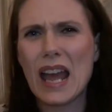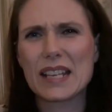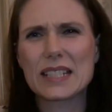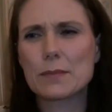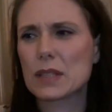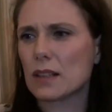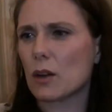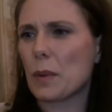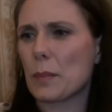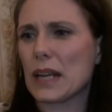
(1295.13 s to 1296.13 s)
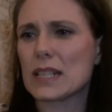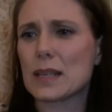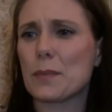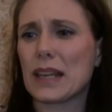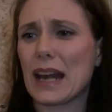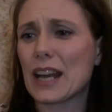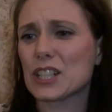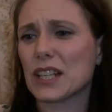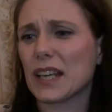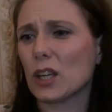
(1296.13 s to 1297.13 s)
It seems a little bit pricey, but you're
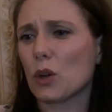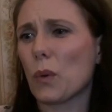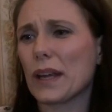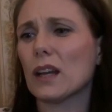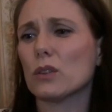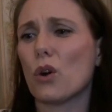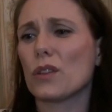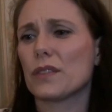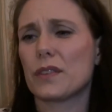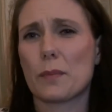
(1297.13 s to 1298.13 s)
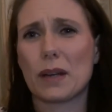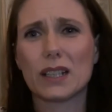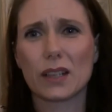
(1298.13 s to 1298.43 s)
actually getting quite a lot there for your money.